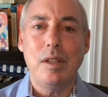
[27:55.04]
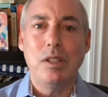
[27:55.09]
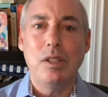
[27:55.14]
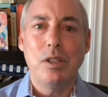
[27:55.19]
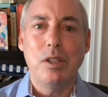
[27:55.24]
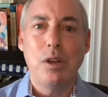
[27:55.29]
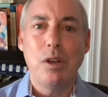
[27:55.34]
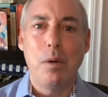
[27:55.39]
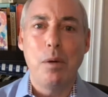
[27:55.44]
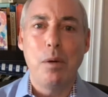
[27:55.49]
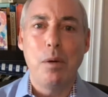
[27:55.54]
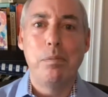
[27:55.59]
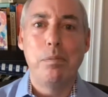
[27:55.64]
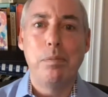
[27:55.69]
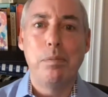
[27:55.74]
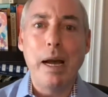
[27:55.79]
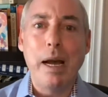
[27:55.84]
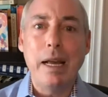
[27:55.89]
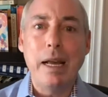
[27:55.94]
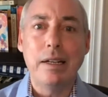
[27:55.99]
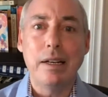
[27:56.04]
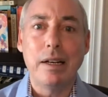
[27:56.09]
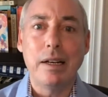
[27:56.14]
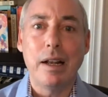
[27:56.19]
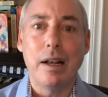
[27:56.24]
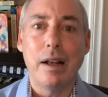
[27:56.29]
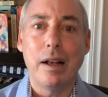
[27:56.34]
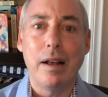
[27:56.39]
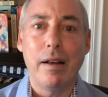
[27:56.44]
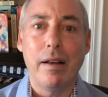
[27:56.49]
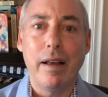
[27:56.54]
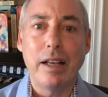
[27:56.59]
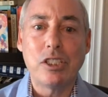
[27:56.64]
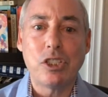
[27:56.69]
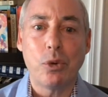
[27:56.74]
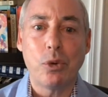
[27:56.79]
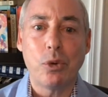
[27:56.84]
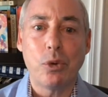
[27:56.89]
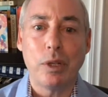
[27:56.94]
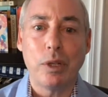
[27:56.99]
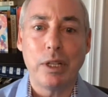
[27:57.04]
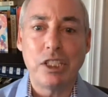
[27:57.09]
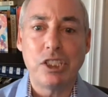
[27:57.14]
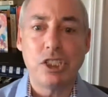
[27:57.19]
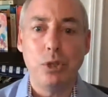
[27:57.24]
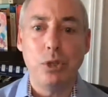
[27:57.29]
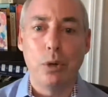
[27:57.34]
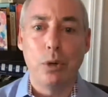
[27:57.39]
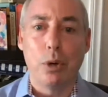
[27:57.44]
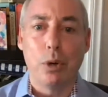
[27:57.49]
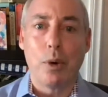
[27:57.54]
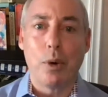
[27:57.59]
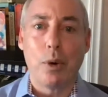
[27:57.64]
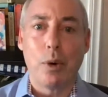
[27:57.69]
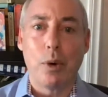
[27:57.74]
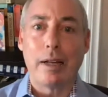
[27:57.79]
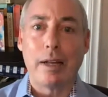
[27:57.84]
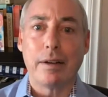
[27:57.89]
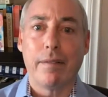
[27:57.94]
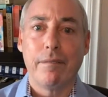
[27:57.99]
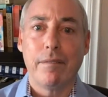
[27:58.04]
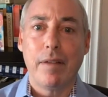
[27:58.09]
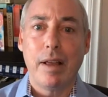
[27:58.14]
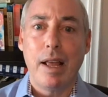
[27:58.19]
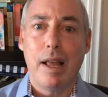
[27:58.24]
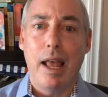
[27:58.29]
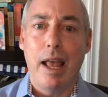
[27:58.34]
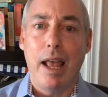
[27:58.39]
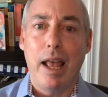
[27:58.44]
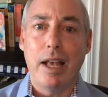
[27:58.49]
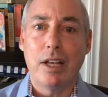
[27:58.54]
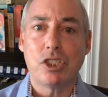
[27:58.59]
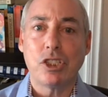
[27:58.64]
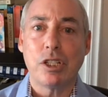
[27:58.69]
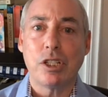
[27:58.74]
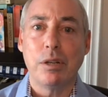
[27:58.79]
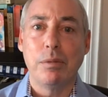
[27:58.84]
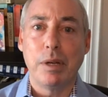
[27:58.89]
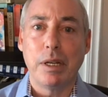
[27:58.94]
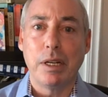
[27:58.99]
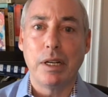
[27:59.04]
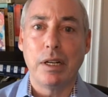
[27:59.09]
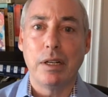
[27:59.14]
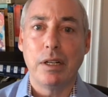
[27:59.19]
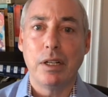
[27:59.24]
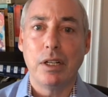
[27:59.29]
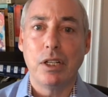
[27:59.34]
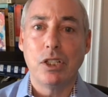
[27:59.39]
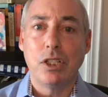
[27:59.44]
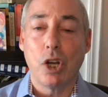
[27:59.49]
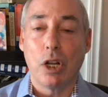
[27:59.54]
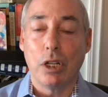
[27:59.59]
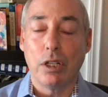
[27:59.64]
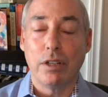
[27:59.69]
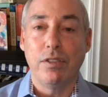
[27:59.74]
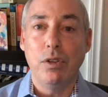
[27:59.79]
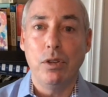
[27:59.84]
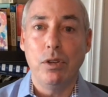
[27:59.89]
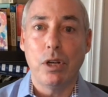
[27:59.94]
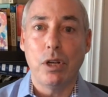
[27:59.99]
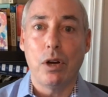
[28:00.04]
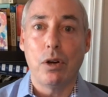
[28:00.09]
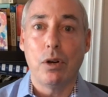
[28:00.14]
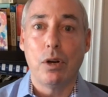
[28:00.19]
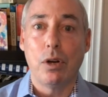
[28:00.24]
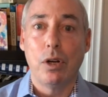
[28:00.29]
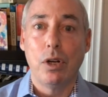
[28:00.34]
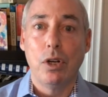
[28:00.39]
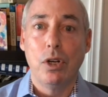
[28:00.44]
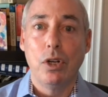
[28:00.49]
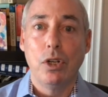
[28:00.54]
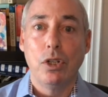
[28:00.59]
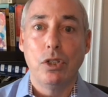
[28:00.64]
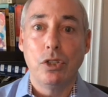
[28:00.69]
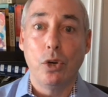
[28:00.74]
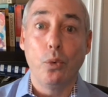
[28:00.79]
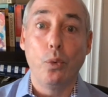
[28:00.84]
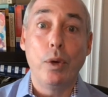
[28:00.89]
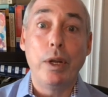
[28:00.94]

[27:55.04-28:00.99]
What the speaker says: So Biden, as it relates to Iran, has committed, as all of you know, to